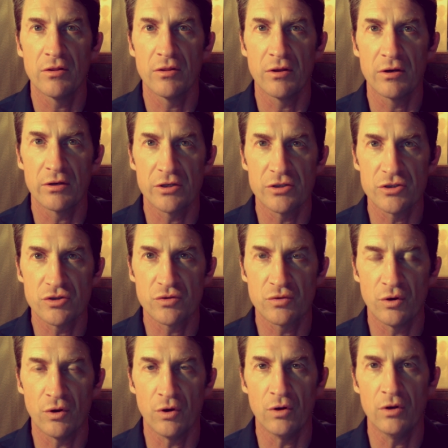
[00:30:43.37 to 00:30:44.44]
the
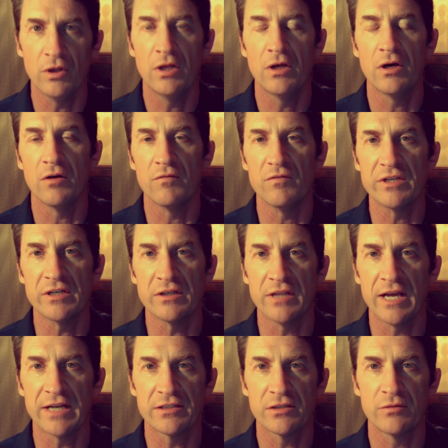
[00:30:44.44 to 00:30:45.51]
control of the
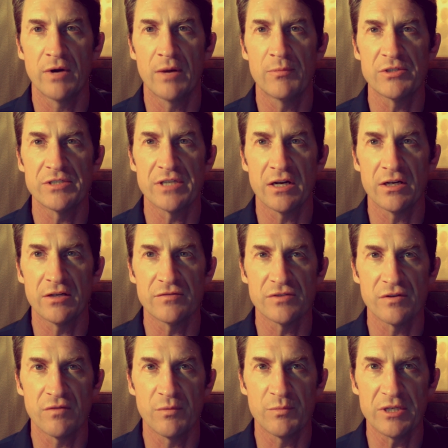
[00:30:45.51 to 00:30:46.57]
elected
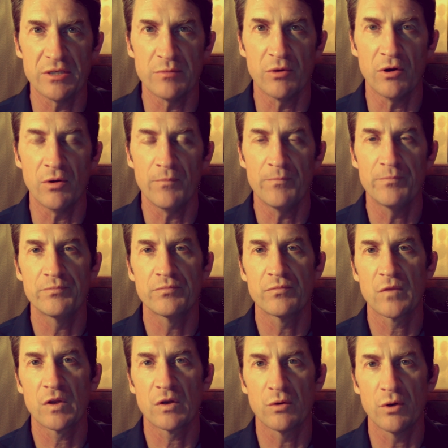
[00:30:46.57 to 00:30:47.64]
representatives of the people.
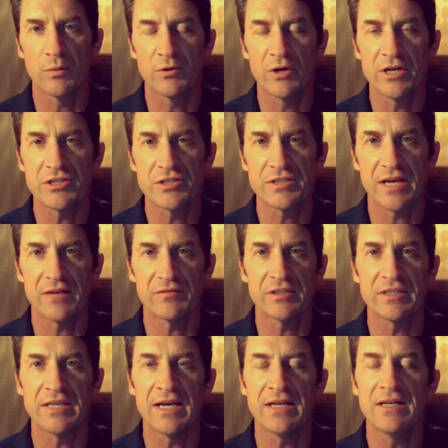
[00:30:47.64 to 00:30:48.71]
Corporations have
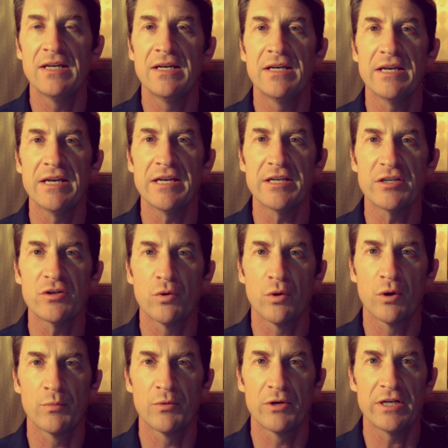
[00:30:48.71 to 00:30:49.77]
to get a
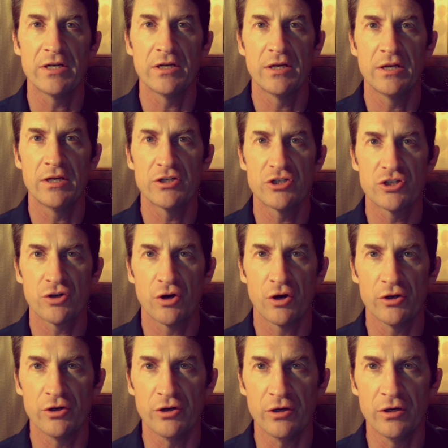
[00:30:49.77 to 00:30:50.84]
corporate
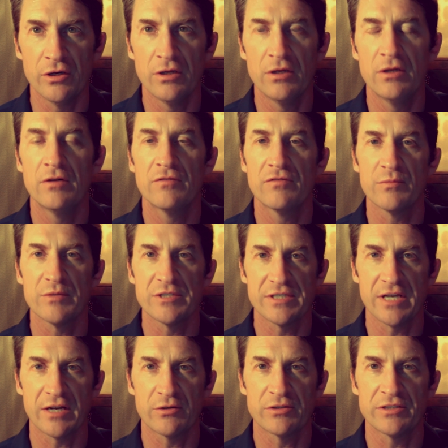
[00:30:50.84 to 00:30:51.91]
charter from the
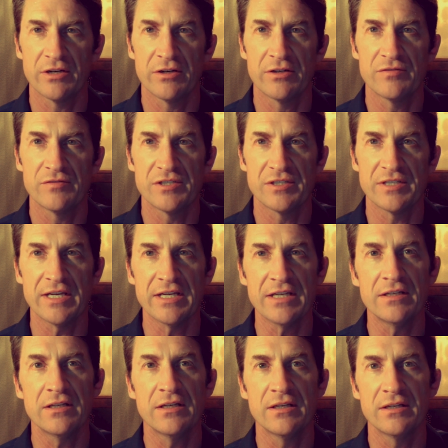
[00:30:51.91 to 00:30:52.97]
Secretary of
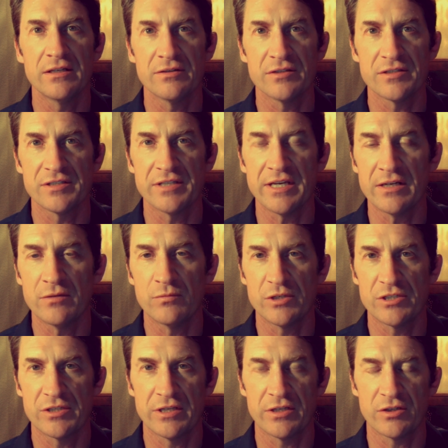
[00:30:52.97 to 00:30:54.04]
State in the state in
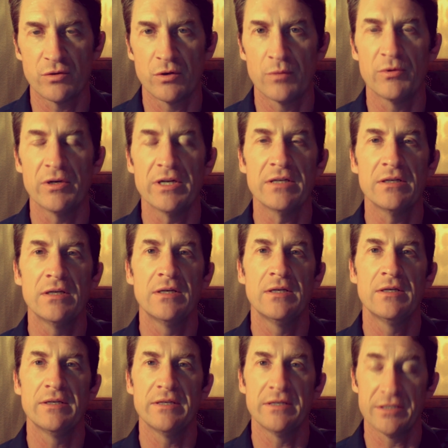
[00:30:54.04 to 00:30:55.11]
which they incorporate
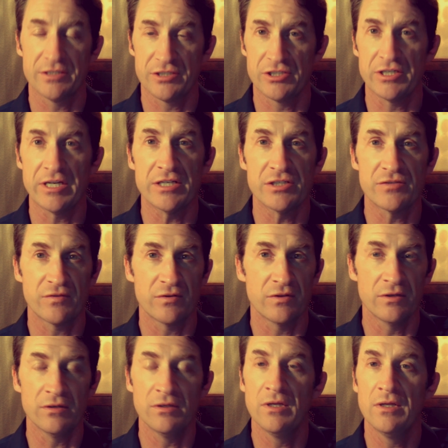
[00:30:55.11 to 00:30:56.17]
in exchange for
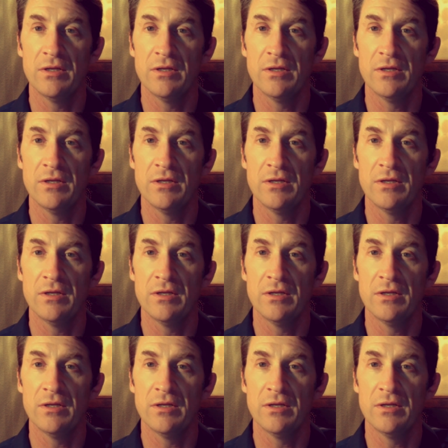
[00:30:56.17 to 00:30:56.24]
the